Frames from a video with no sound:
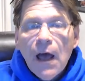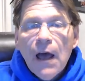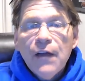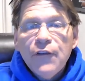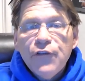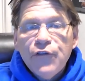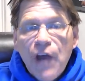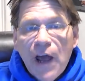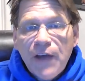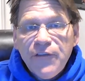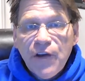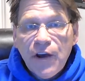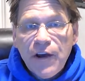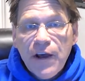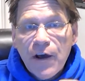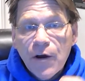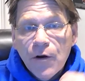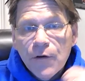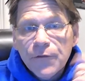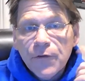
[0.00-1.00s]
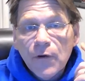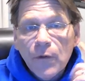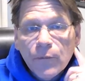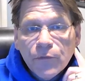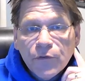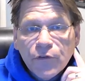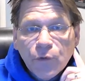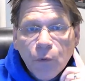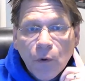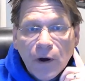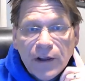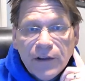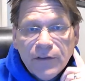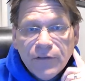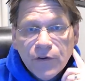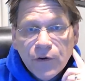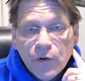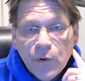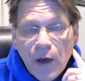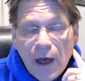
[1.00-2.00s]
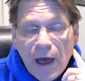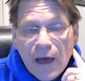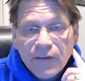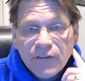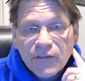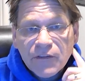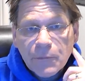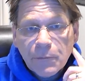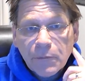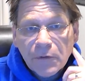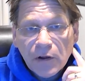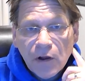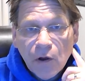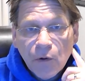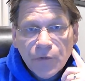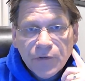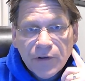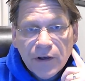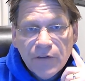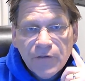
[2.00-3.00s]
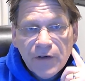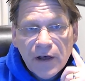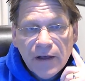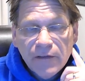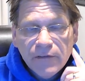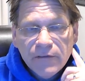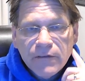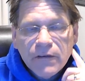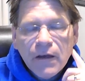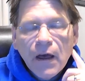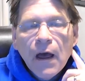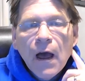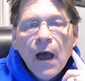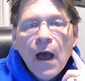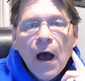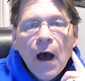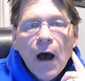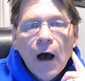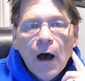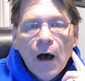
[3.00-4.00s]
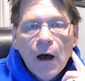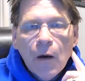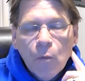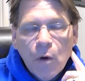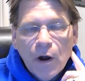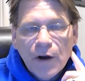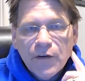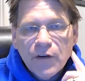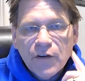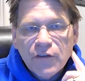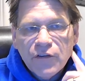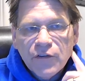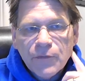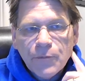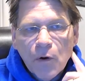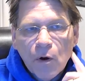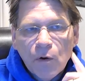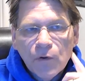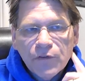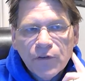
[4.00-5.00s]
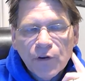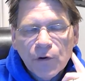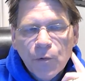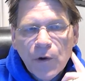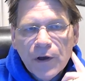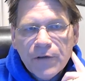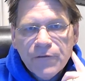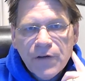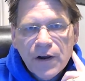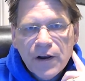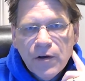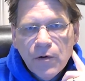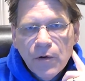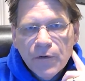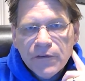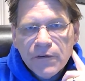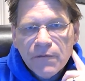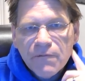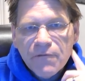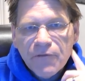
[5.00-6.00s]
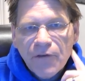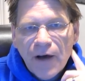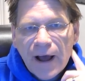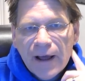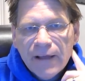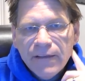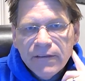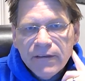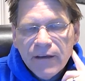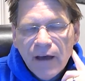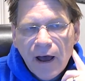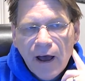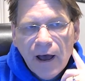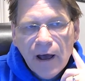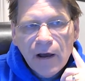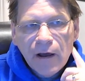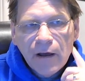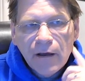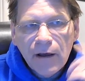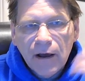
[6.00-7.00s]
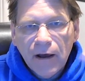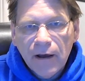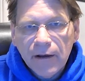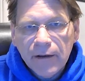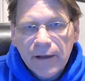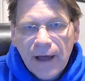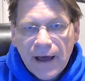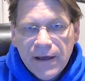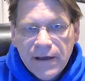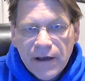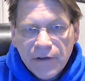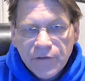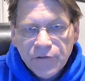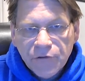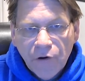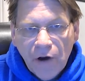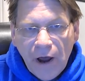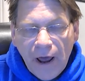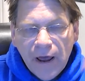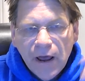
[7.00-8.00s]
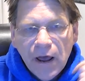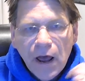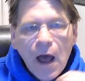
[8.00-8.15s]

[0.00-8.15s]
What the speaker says: JJ here from 22 Explosive Hits. Wanted to just post a quick video of some finds I got yesterday.